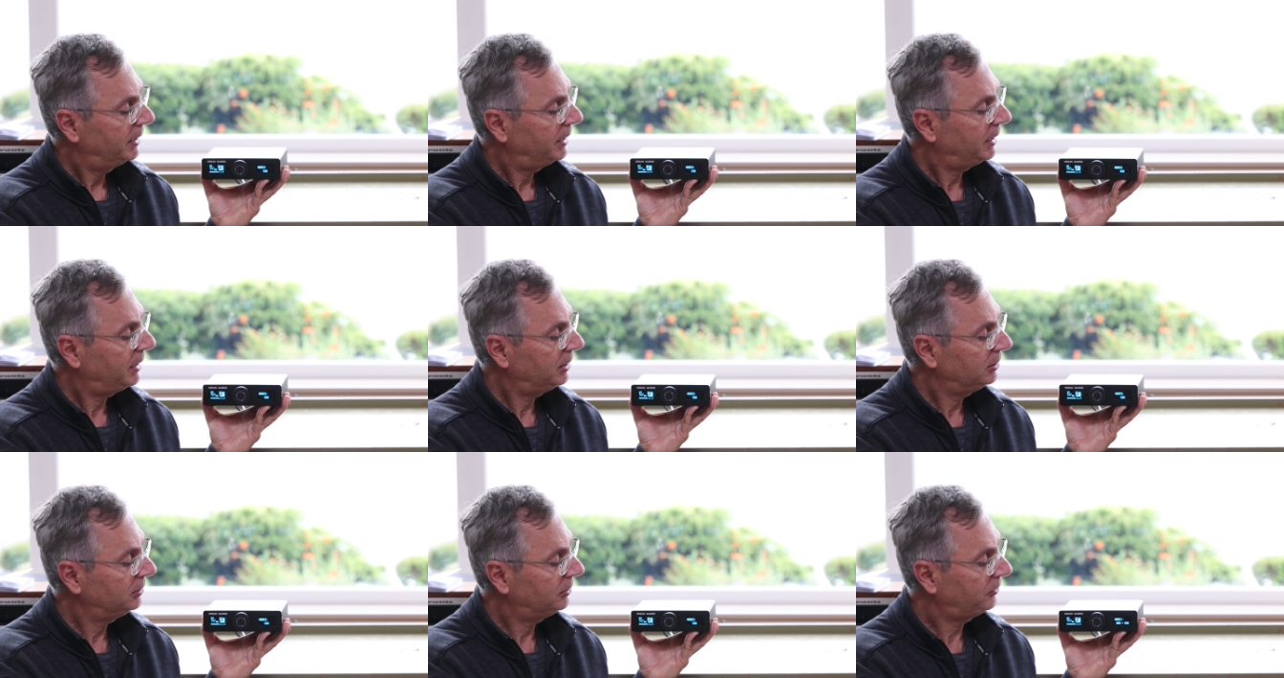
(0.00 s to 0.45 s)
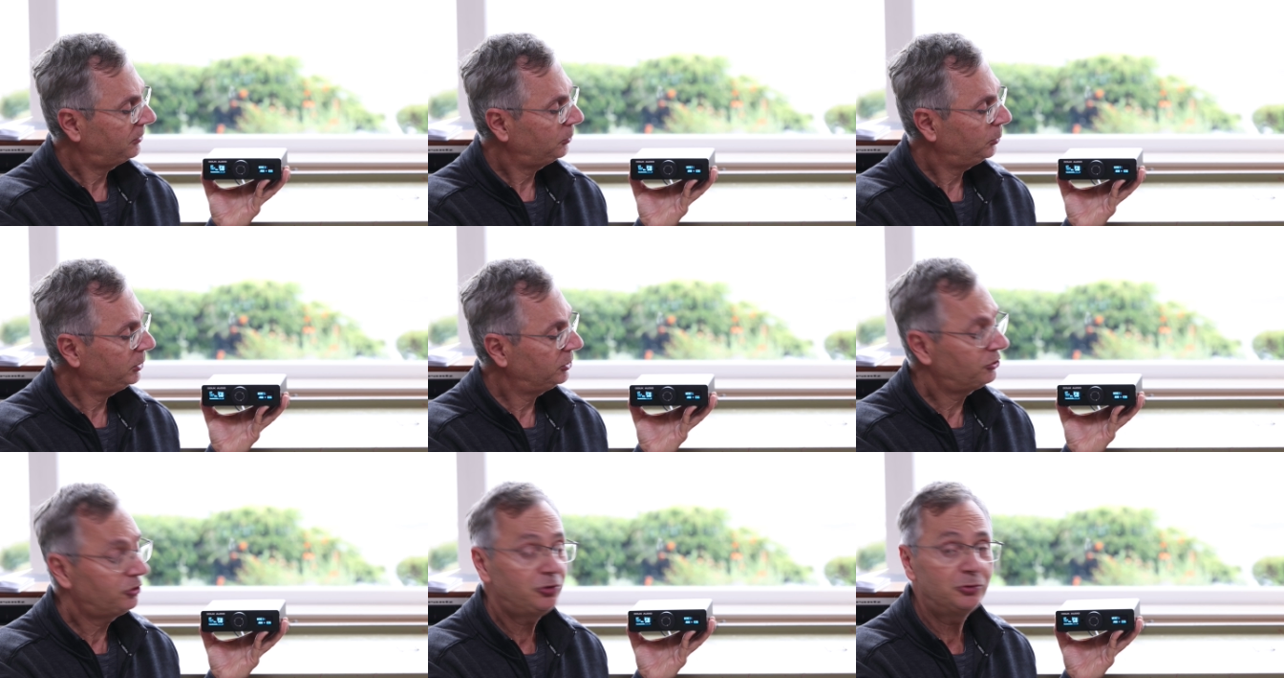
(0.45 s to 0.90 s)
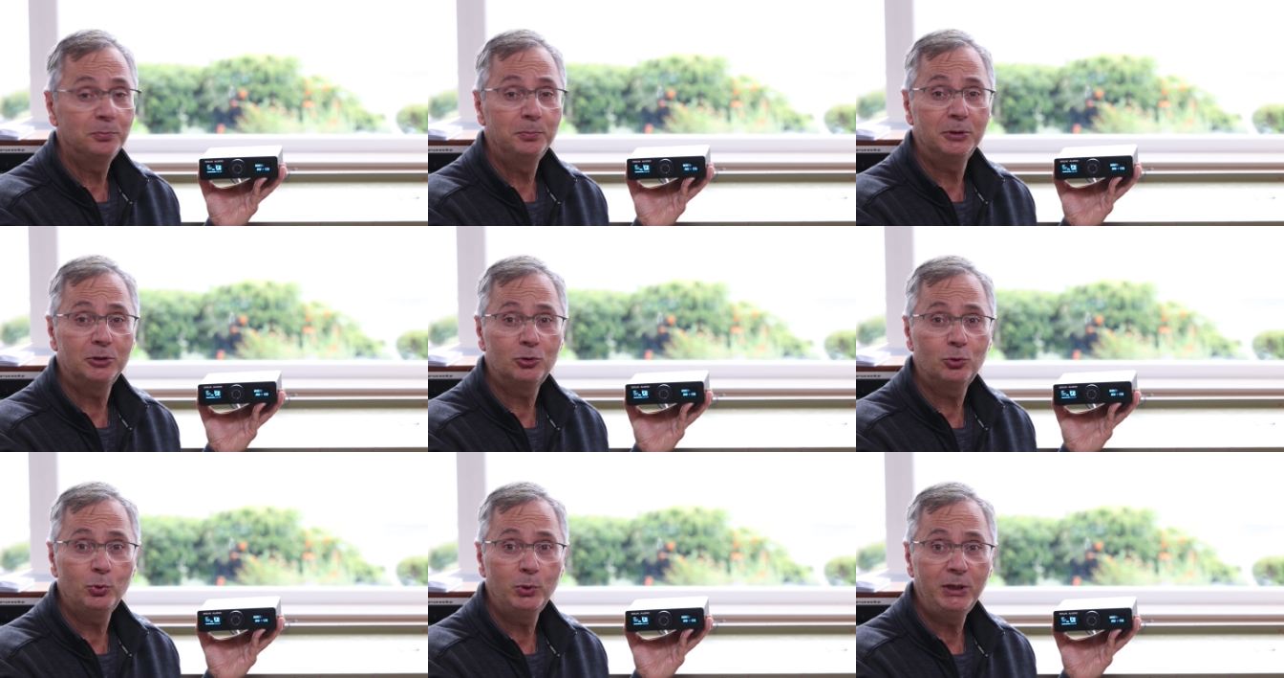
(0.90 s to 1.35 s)
and switch
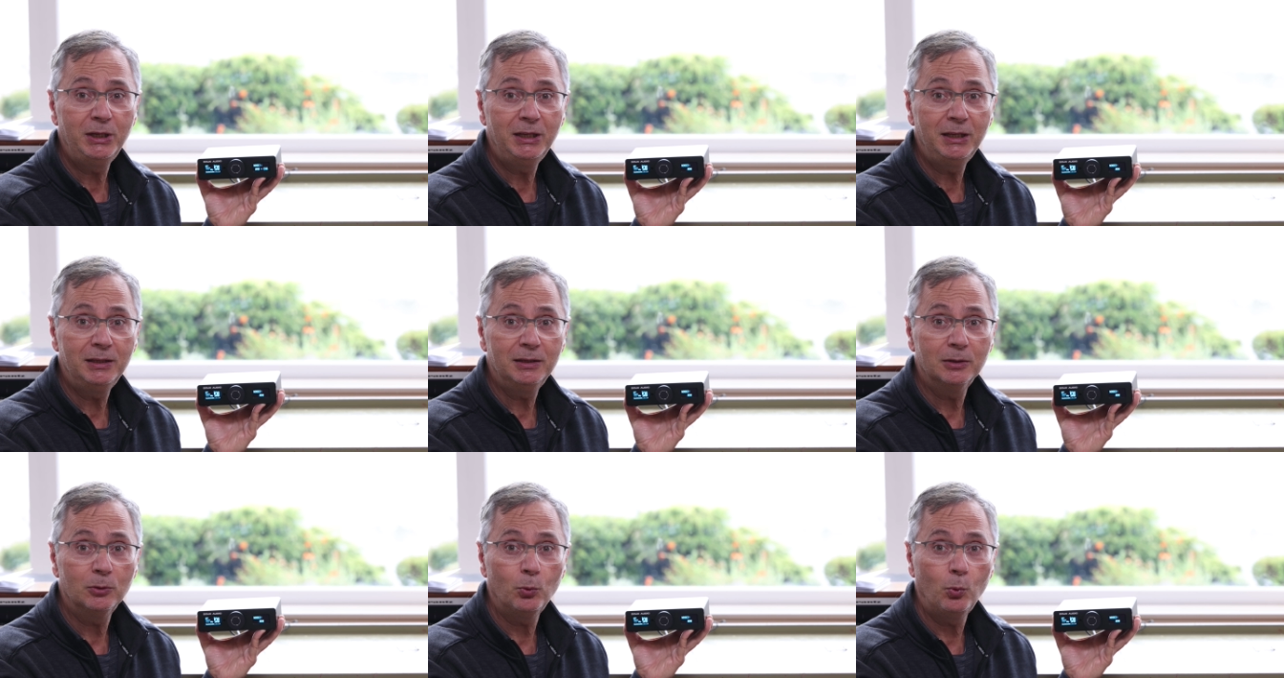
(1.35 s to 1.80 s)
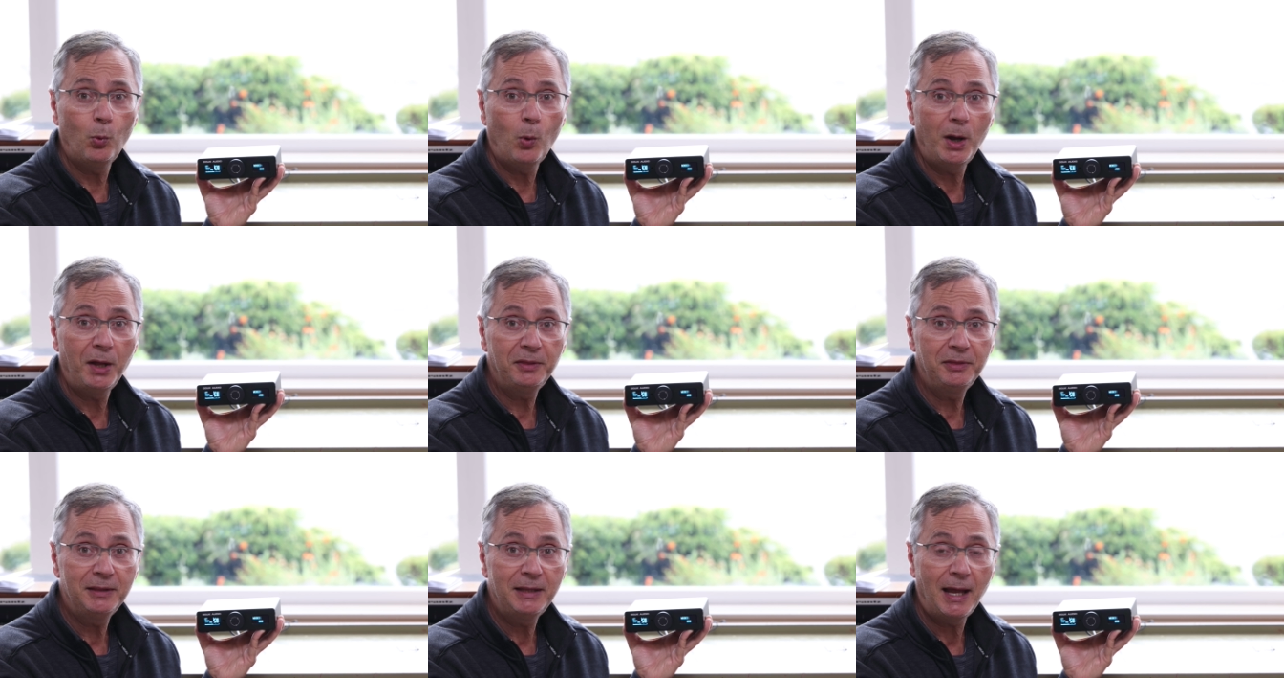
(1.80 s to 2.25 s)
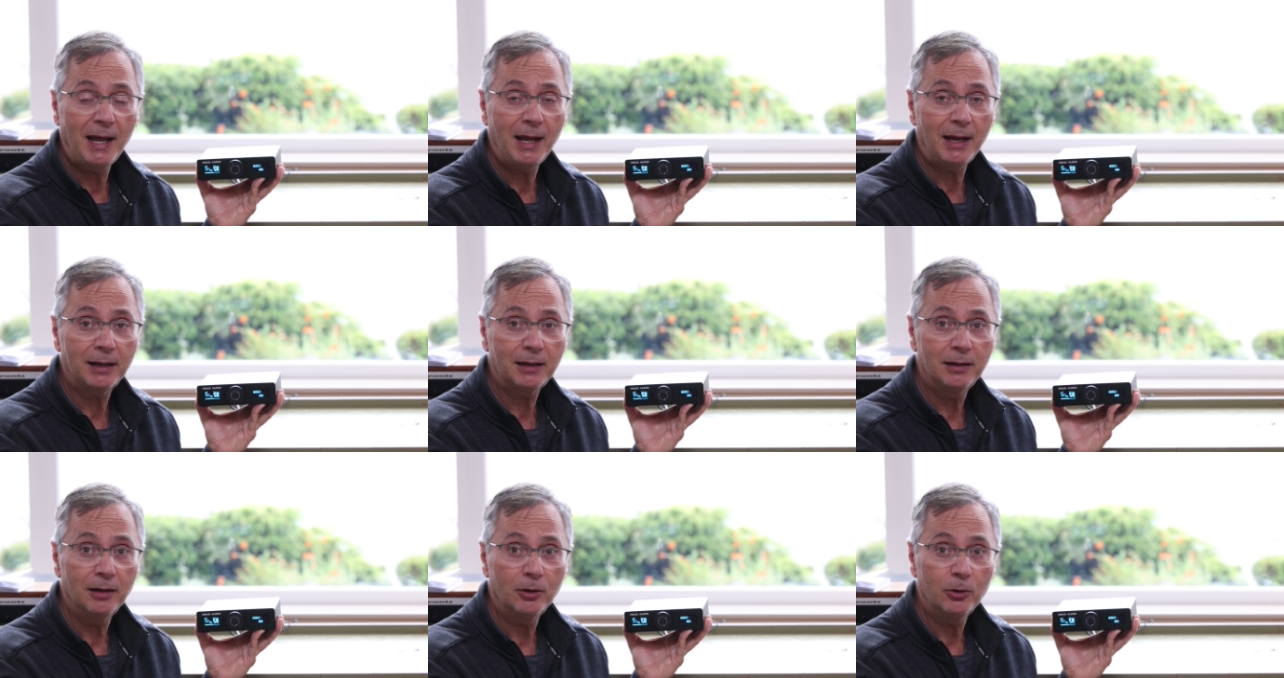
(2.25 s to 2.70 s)
between one
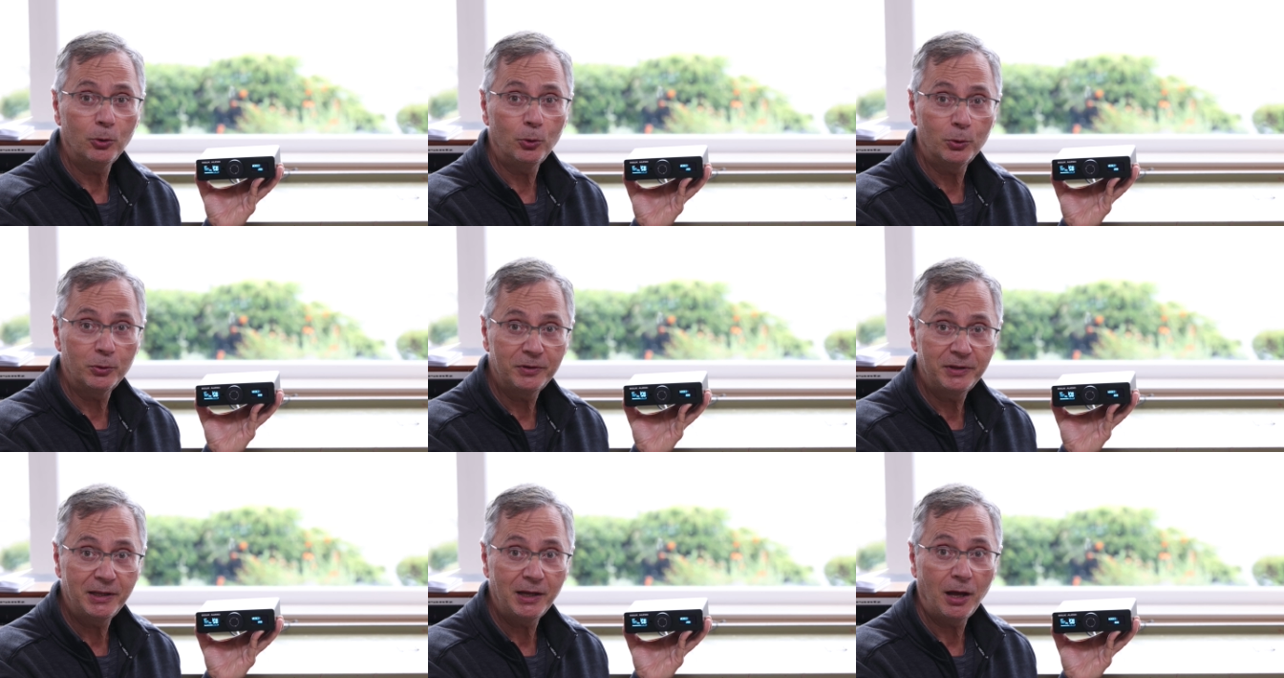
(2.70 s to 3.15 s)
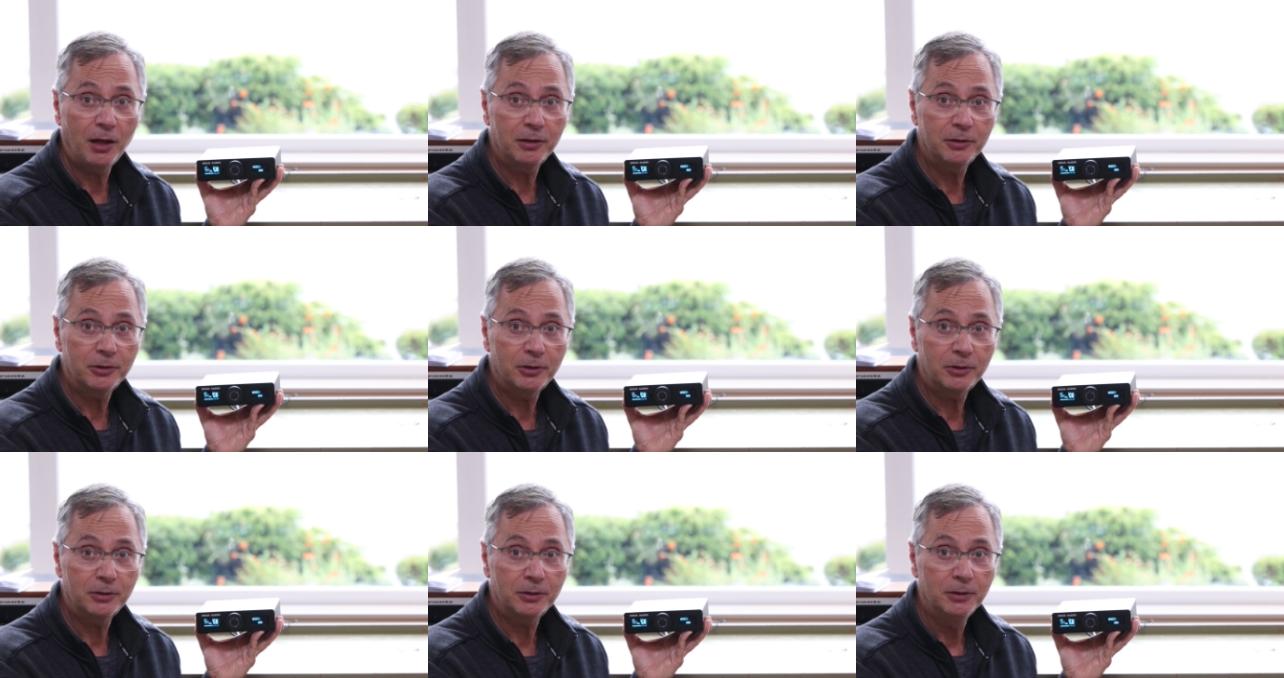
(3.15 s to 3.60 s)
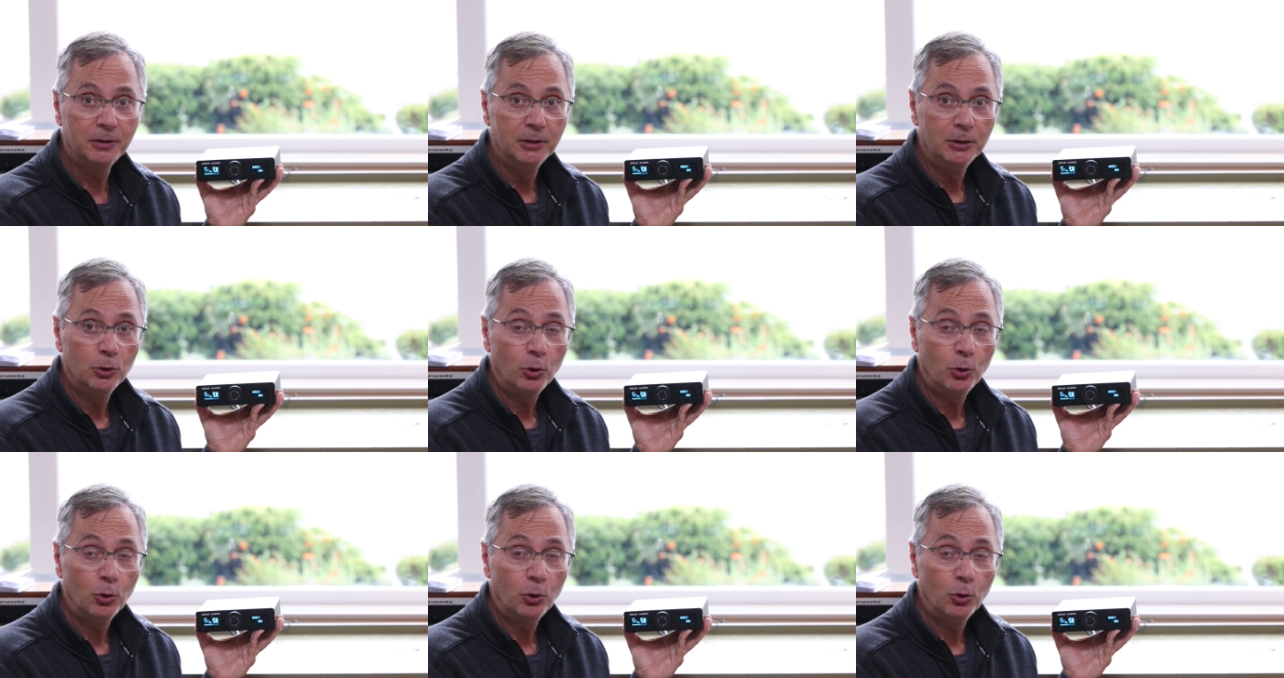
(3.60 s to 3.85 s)
DAC or the other,